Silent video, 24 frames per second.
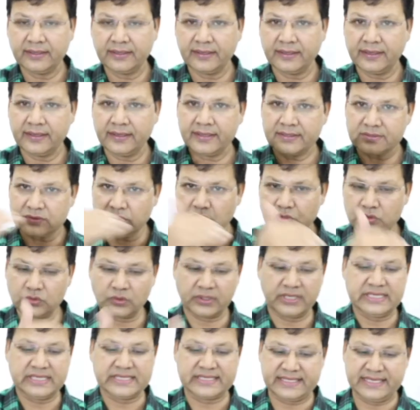So you
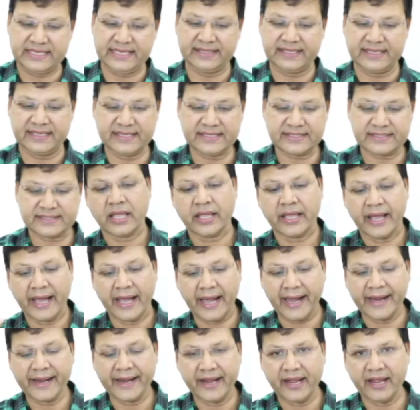can say this,
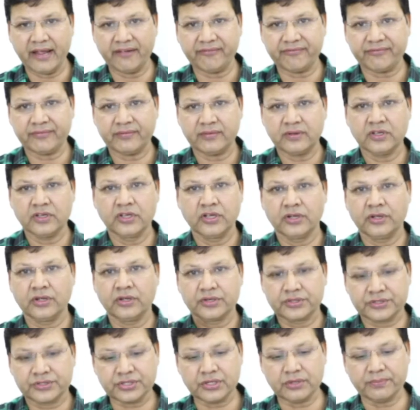I have
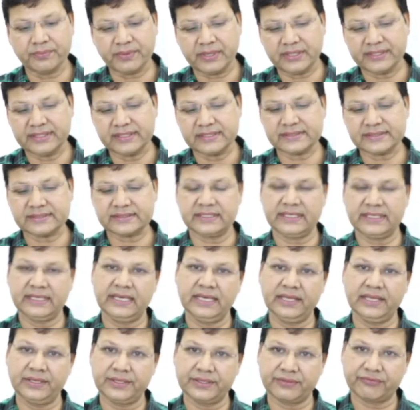2 brothers
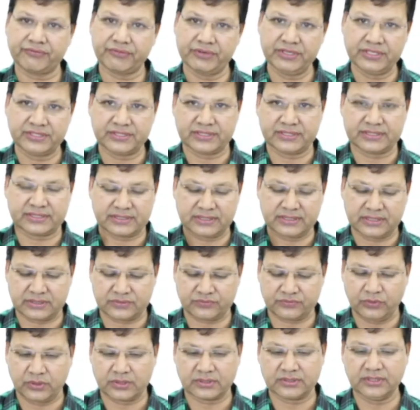and 3 sisters,
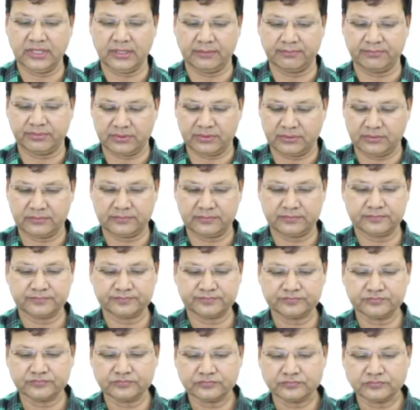for example.
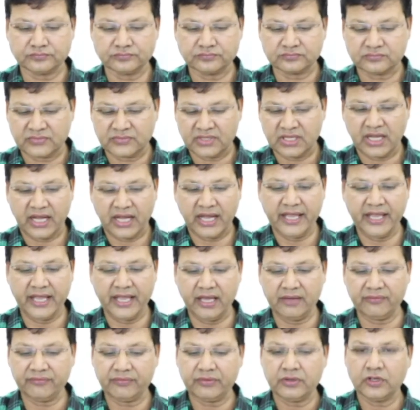I
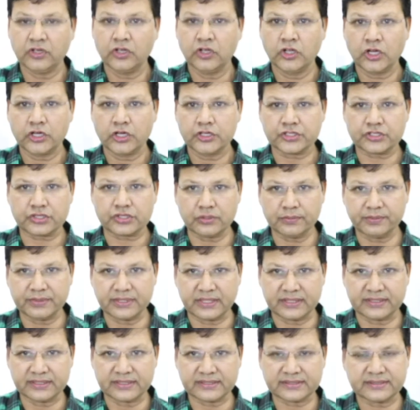have 2
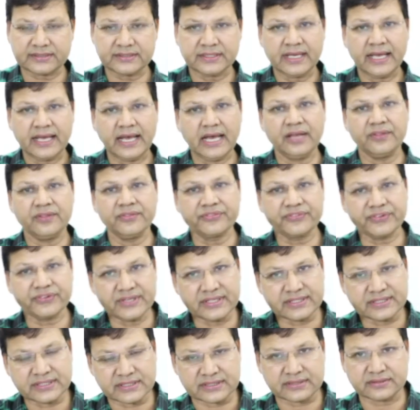brothers and 3
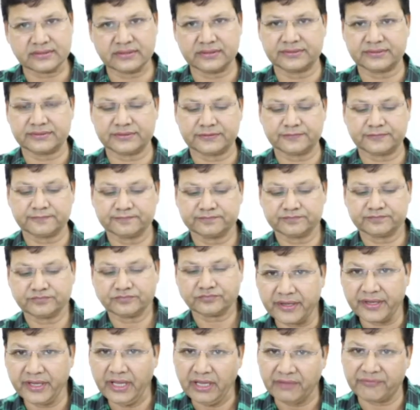sisters.
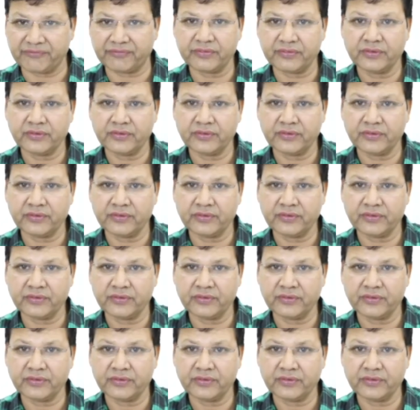If